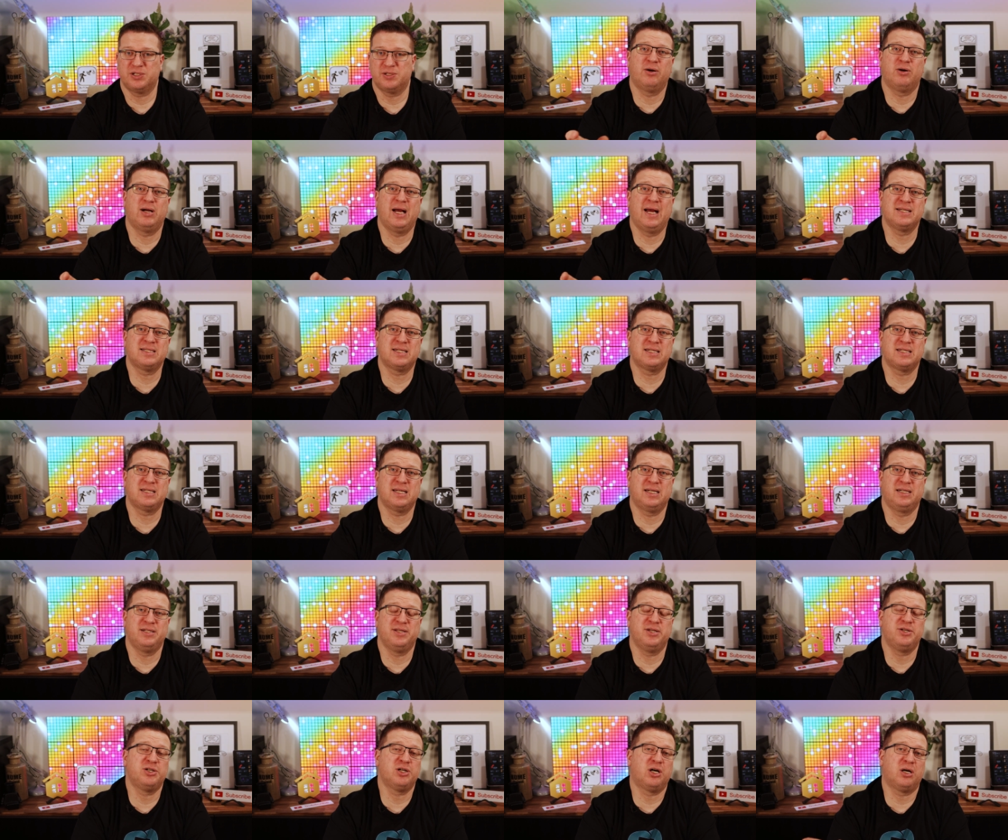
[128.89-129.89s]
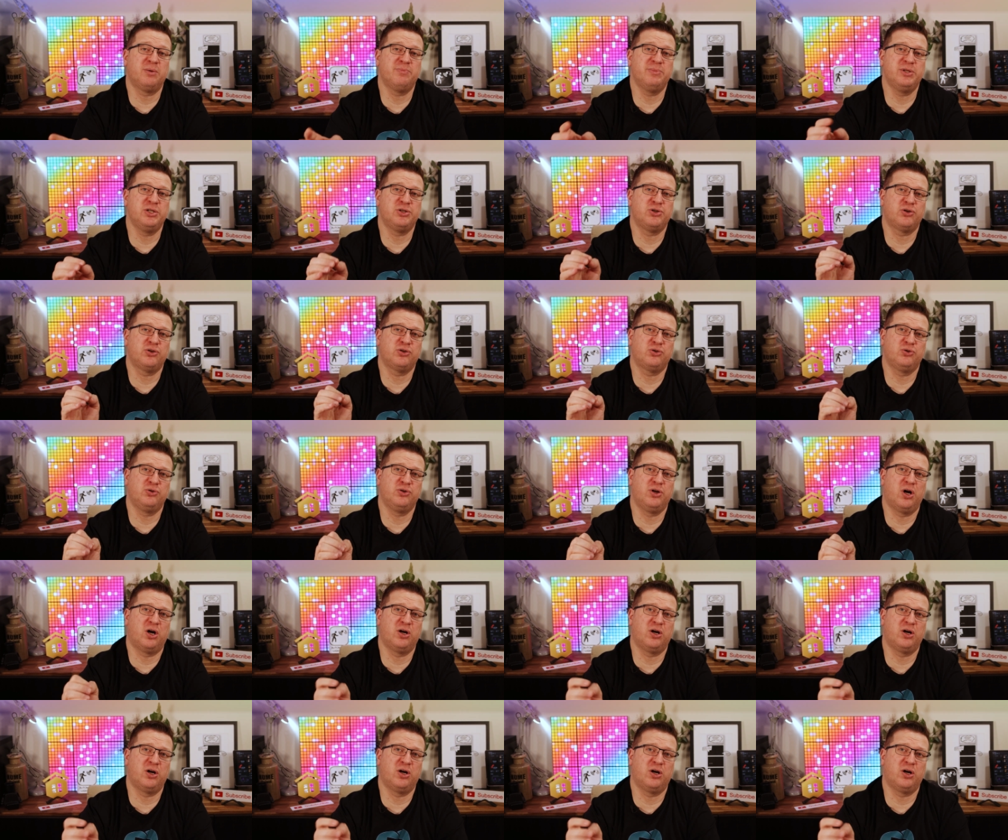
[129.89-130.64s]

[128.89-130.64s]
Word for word: Now, as I said at the top, this should